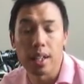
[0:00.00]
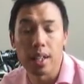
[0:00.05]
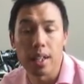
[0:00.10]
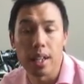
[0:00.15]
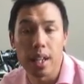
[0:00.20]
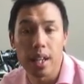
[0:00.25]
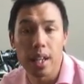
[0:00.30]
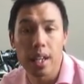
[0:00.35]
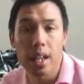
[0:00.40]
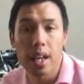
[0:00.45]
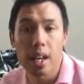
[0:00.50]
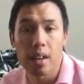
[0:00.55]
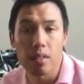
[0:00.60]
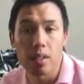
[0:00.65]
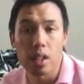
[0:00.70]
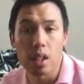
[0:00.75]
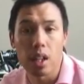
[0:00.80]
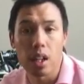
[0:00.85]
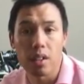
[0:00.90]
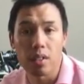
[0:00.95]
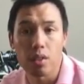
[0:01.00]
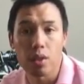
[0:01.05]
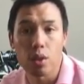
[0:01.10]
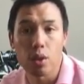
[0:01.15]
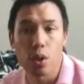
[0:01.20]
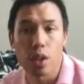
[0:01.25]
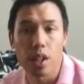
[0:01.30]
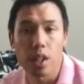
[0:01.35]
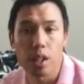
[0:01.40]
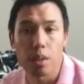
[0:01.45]
They have a lot of
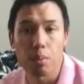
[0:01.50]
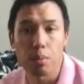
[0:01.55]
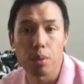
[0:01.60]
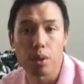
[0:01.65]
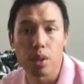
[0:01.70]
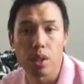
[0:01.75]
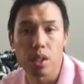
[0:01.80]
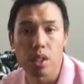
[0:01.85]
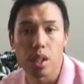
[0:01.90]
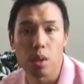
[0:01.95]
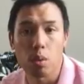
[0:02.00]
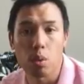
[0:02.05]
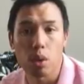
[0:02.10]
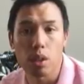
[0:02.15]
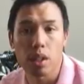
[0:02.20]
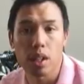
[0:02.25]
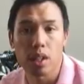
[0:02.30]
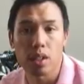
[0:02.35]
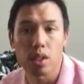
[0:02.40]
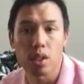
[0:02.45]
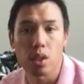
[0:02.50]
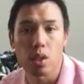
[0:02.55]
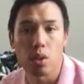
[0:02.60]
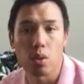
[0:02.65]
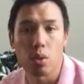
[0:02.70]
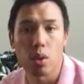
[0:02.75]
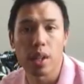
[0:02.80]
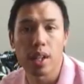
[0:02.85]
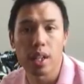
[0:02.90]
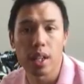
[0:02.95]
creative preset workouts
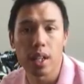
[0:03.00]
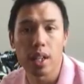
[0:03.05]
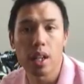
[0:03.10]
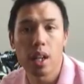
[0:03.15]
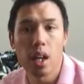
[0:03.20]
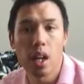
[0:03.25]
already